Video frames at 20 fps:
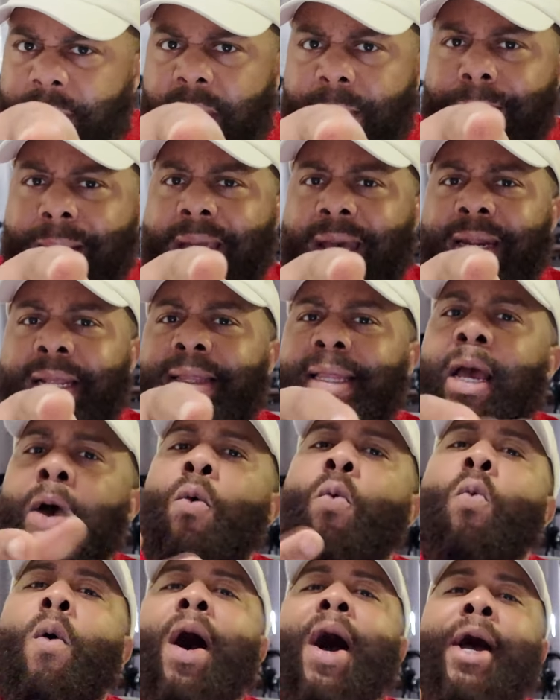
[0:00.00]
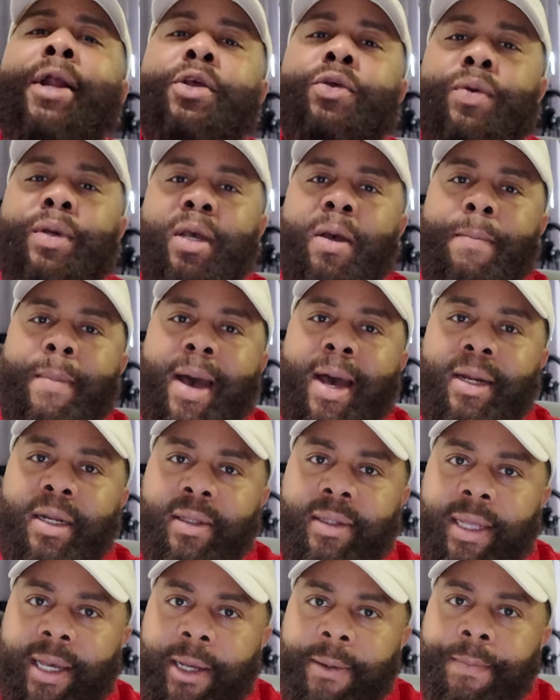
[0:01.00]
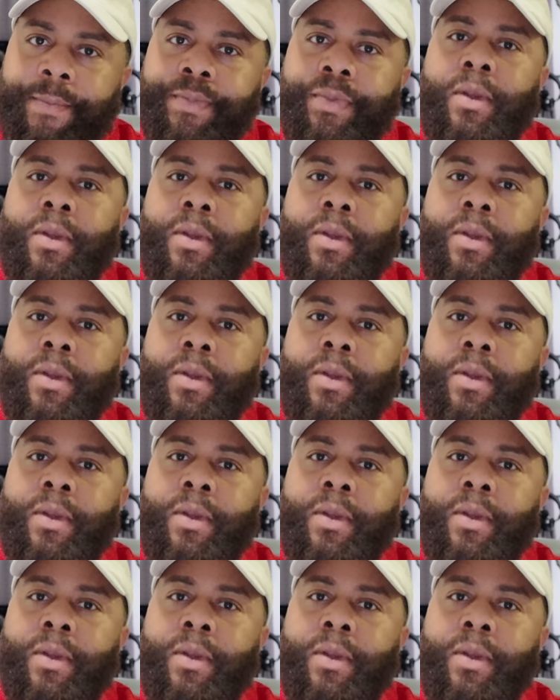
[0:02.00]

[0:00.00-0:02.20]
get mad at that. Why do you get mad at that?